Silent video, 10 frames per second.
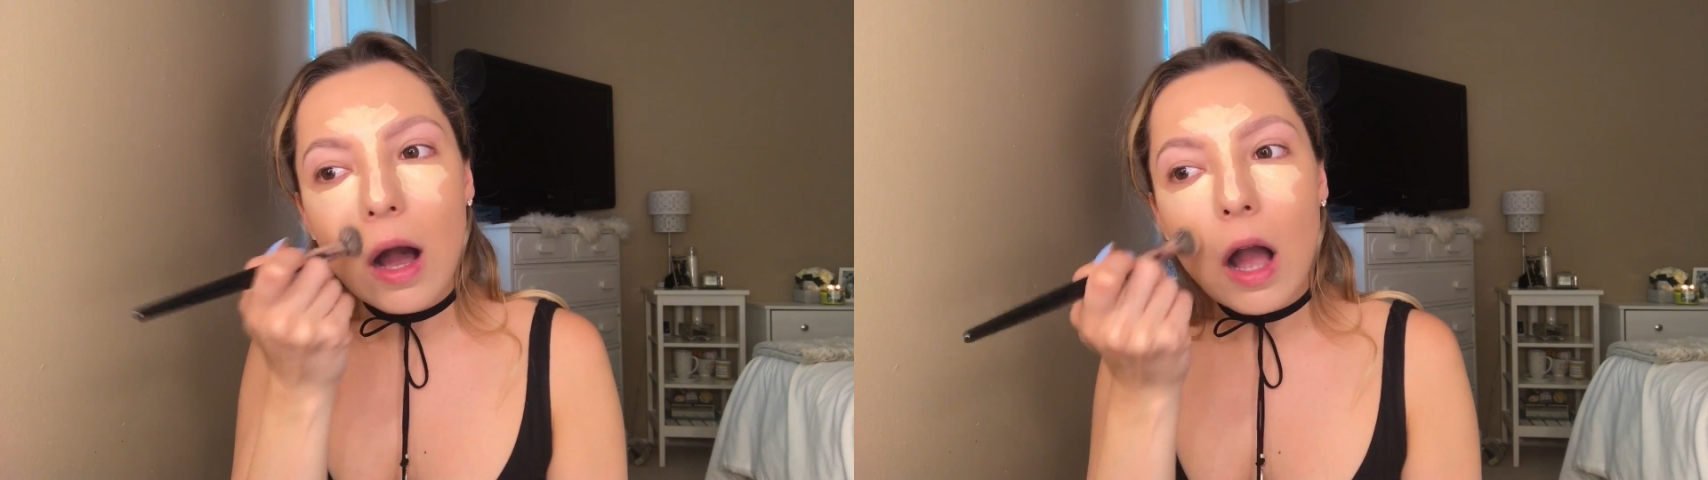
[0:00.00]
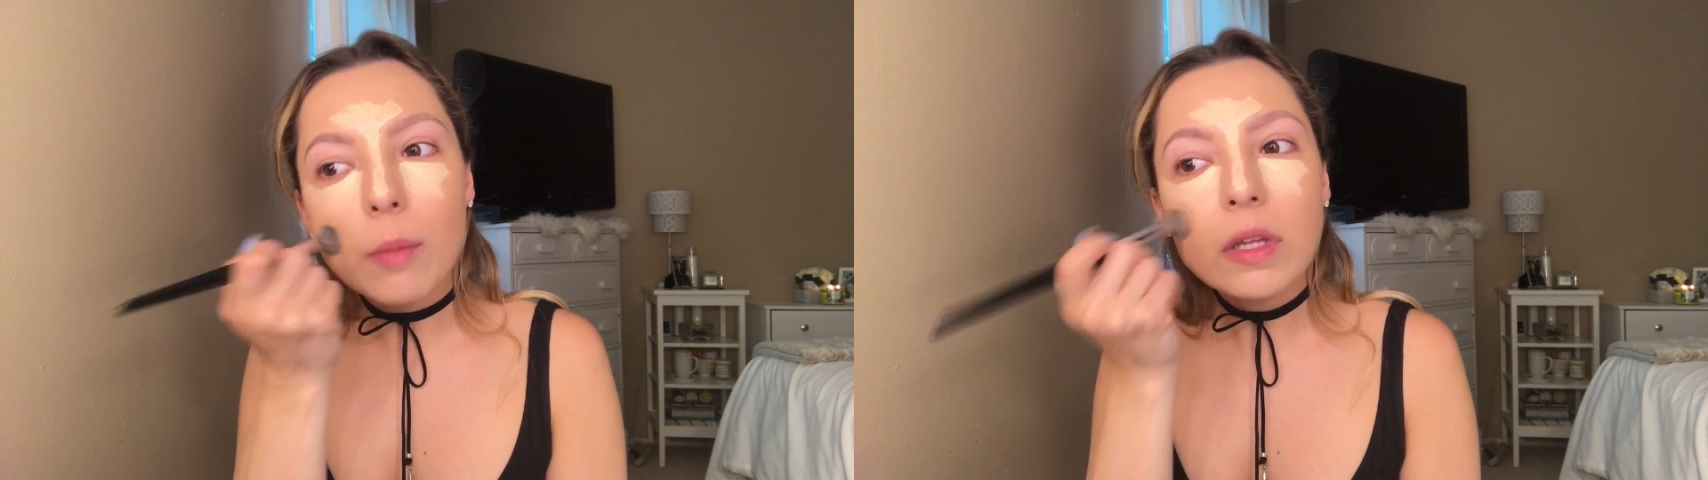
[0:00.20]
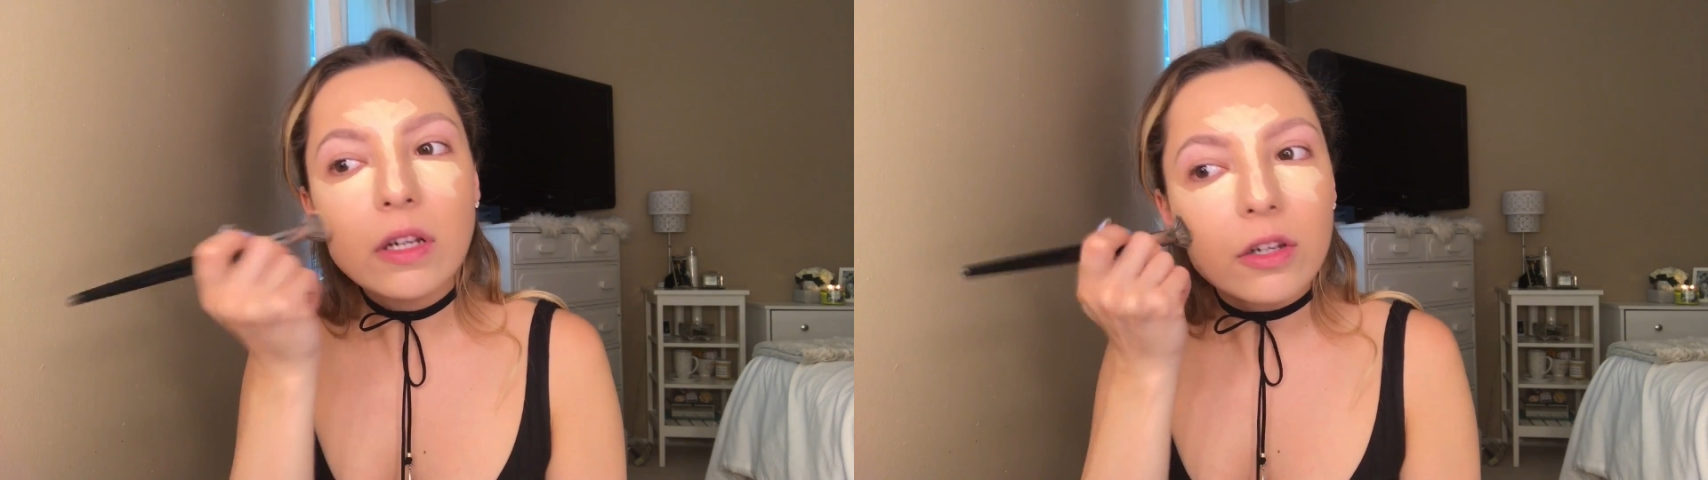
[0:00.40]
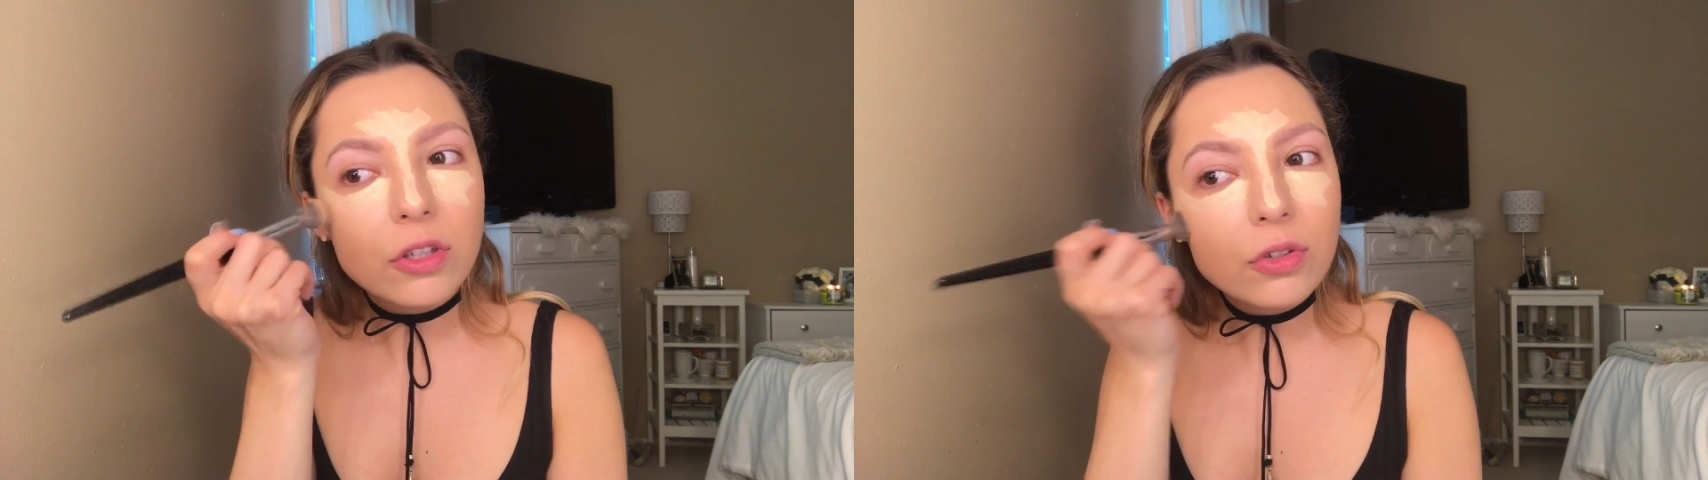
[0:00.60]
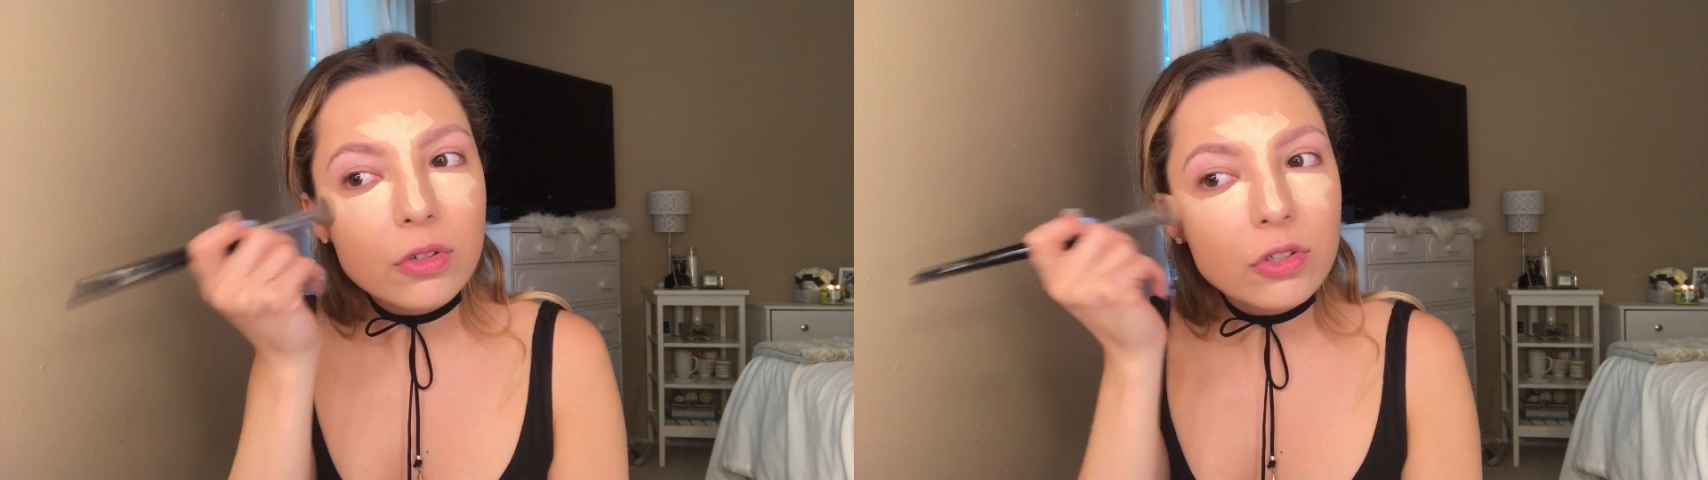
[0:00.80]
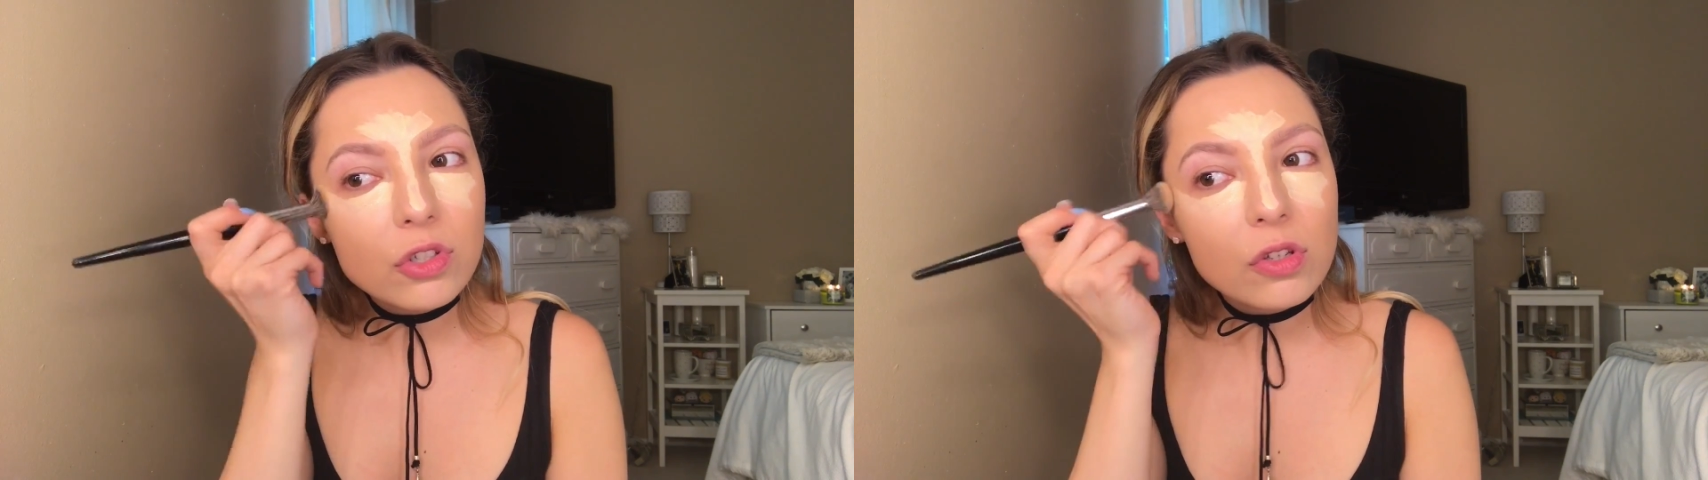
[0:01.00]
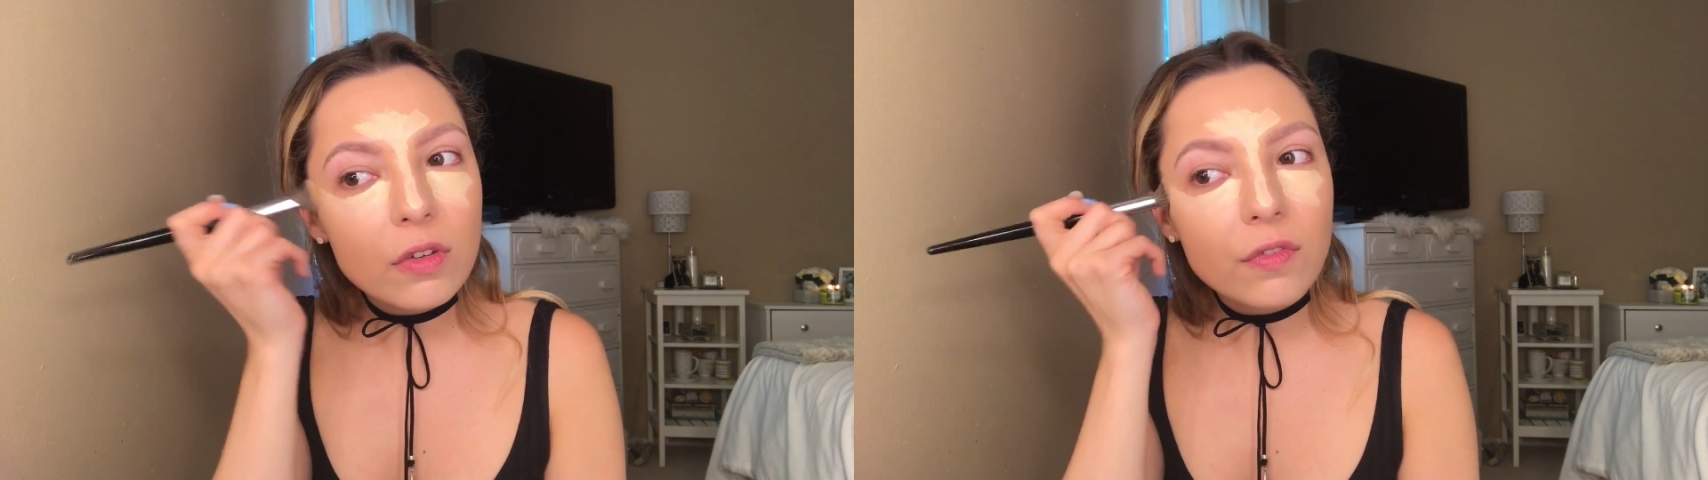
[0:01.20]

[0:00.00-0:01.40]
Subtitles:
I'm like a huge